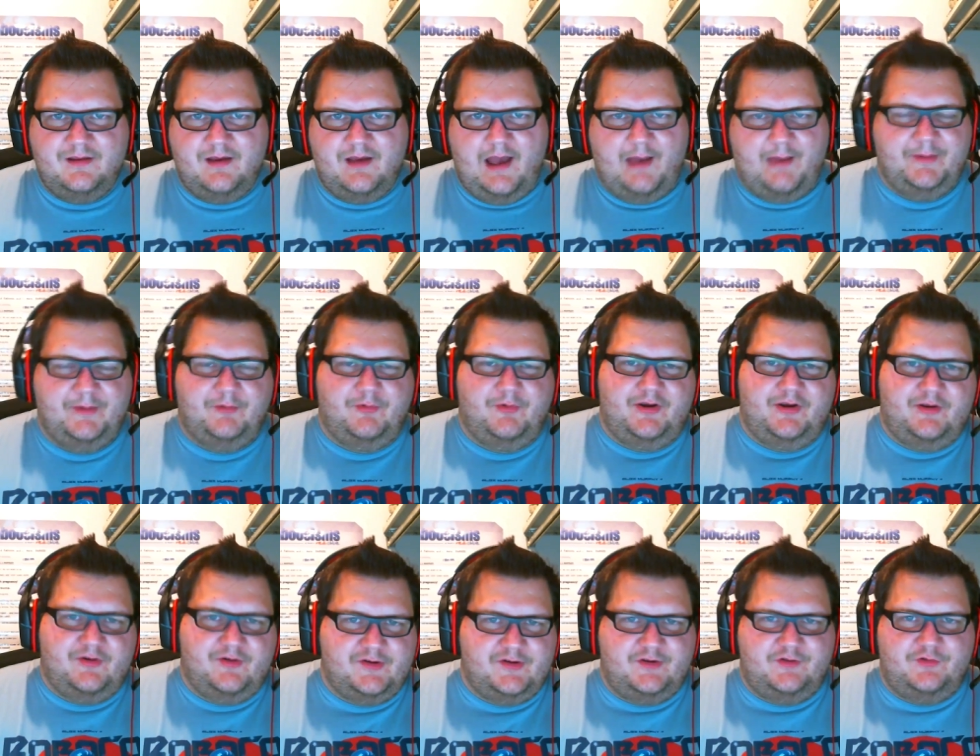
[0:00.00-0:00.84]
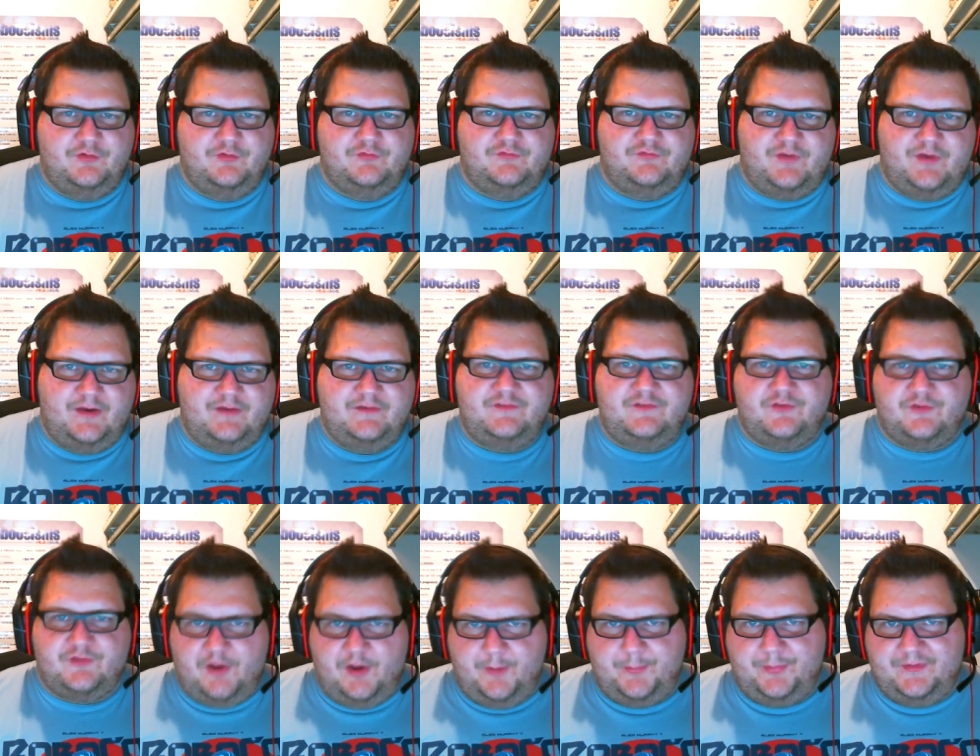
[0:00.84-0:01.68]
I mean, what are you going to do? Change
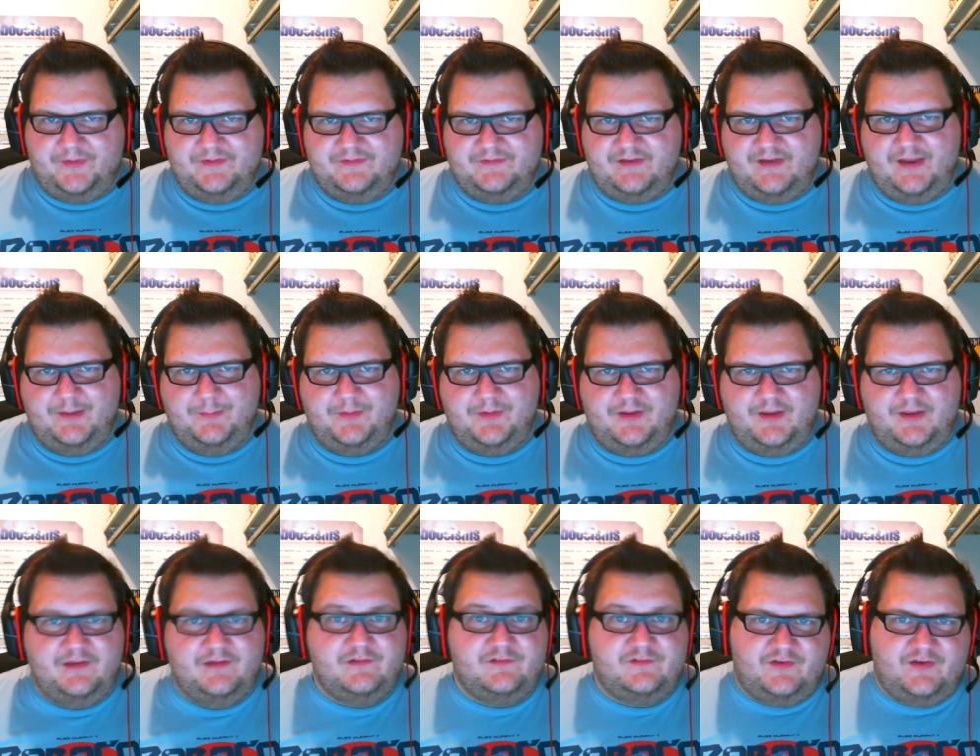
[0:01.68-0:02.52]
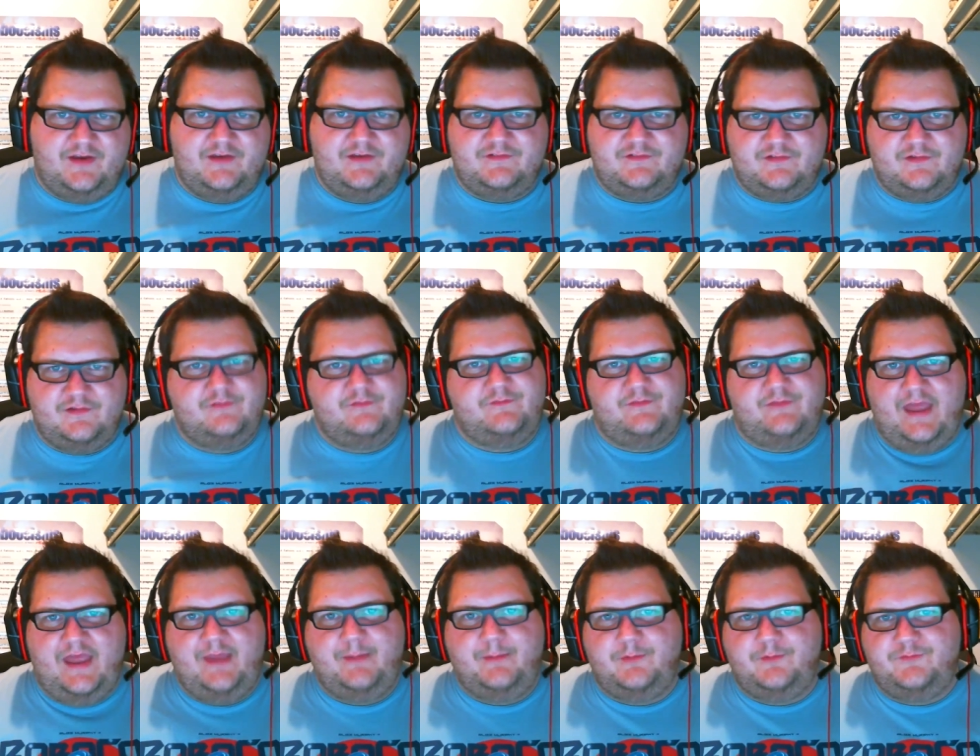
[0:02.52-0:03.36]
your company's name again? Change the
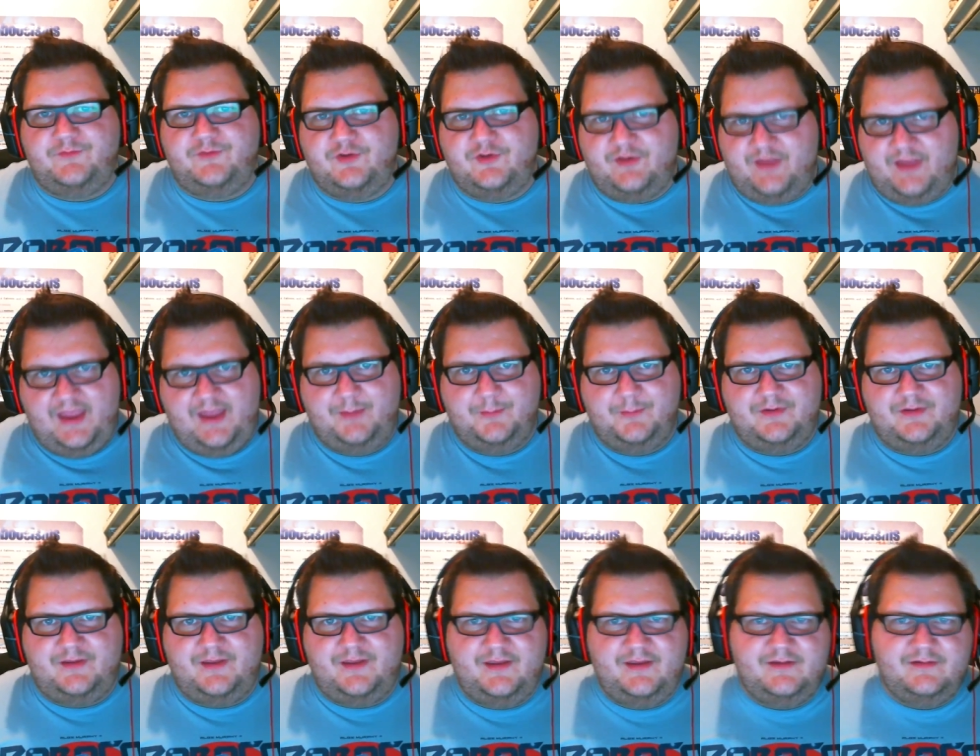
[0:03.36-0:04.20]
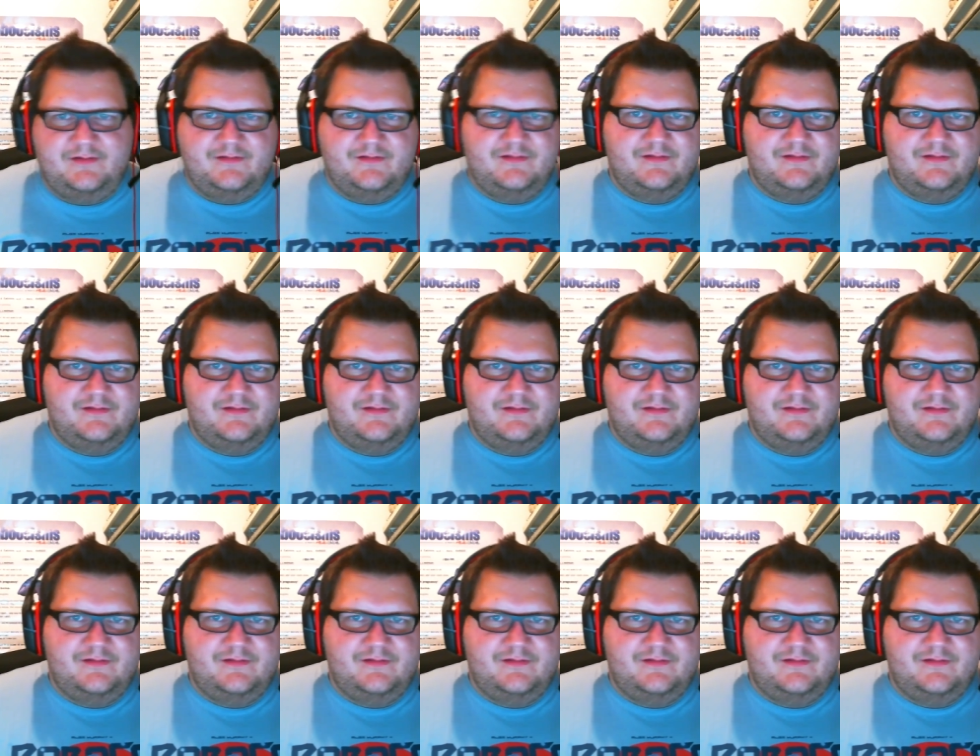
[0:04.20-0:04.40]
name of your game again?